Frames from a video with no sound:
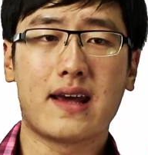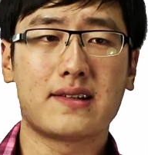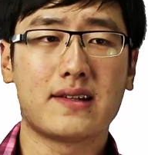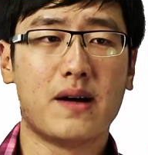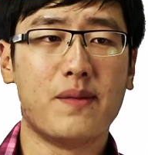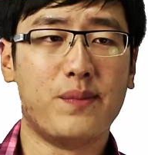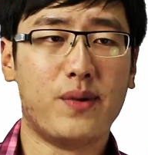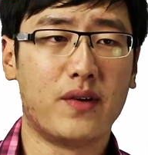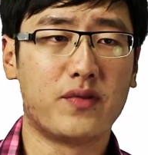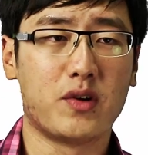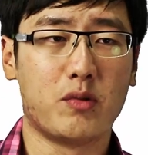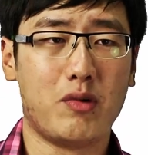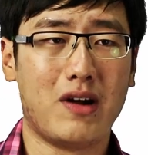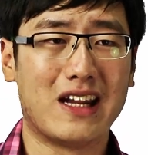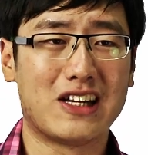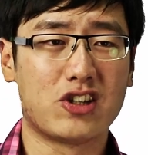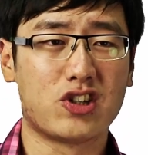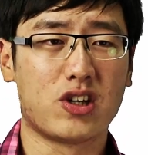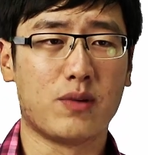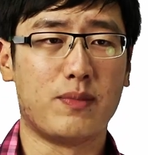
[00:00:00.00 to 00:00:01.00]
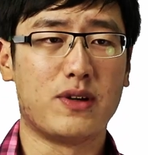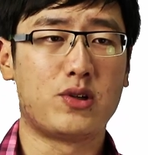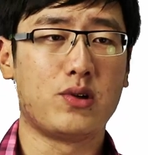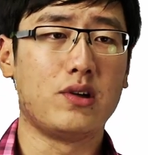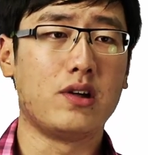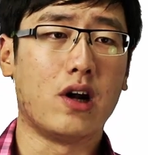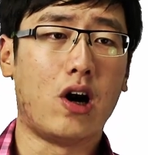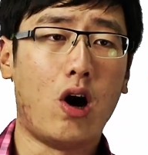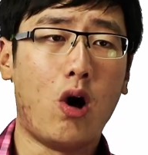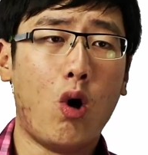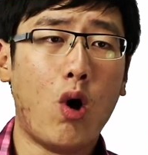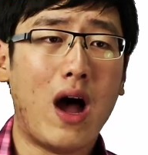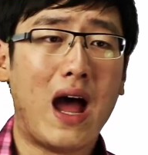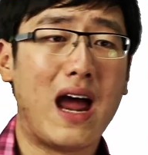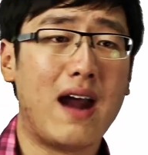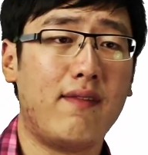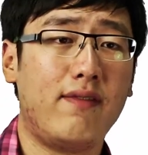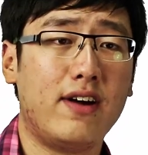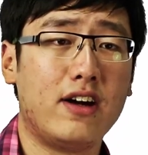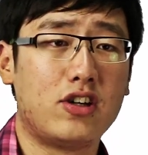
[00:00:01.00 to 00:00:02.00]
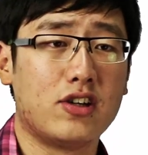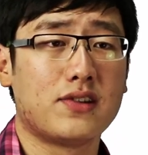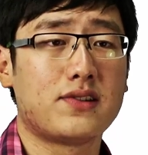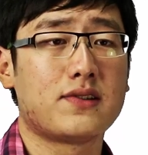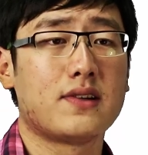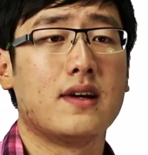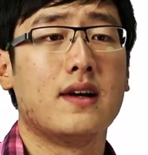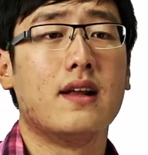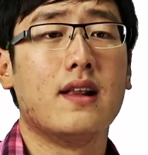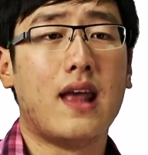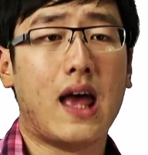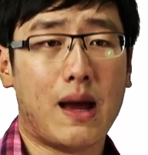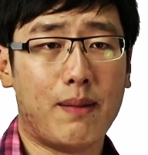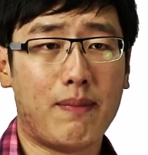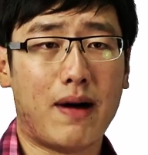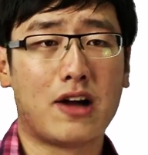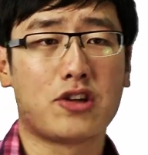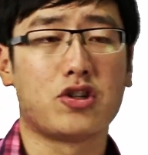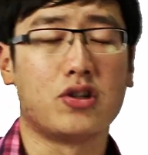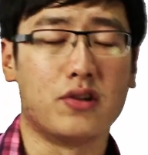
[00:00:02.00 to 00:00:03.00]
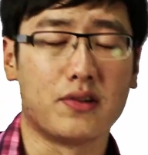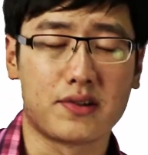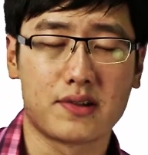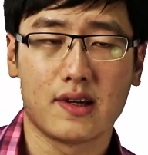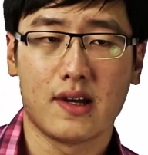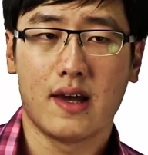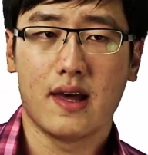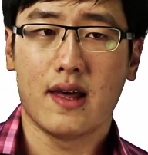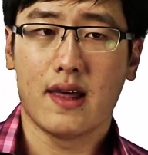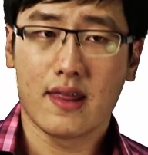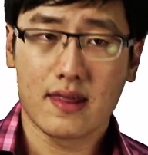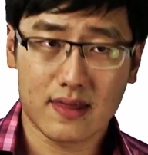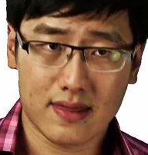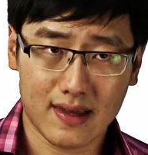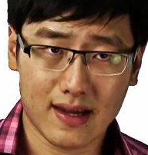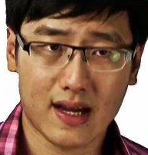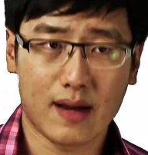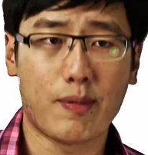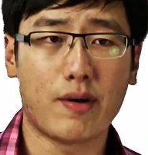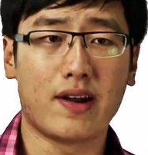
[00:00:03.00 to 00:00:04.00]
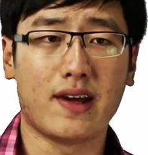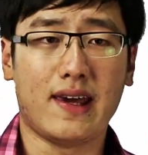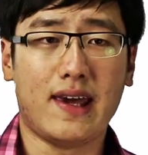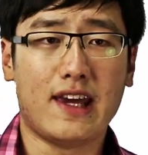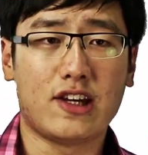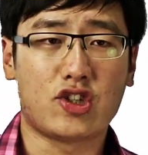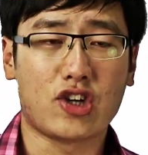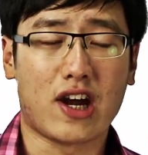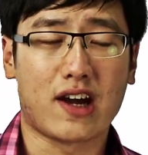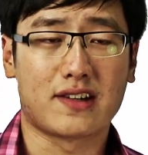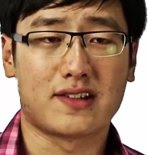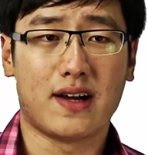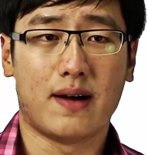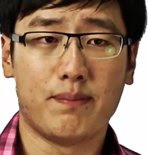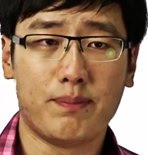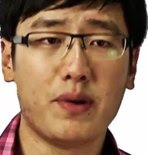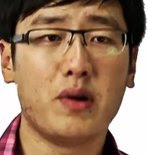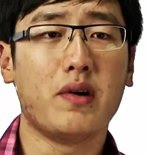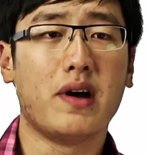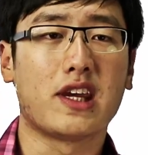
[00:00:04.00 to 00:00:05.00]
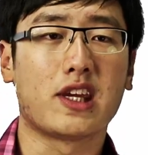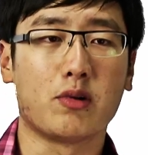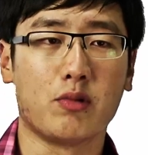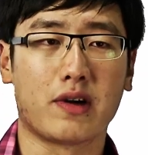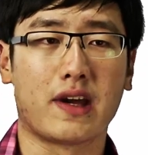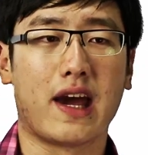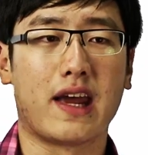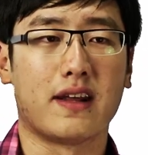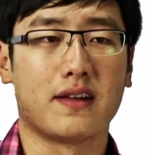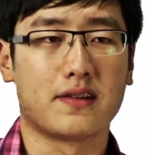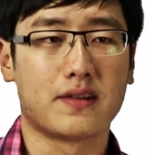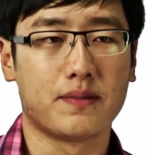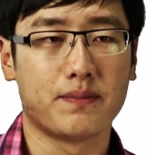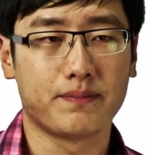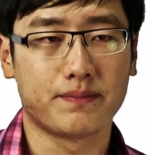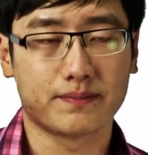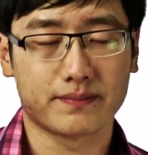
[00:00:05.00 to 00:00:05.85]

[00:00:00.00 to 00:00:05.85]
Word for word: example of the relationship between all averages and marginals. Think about an H example and you will get it.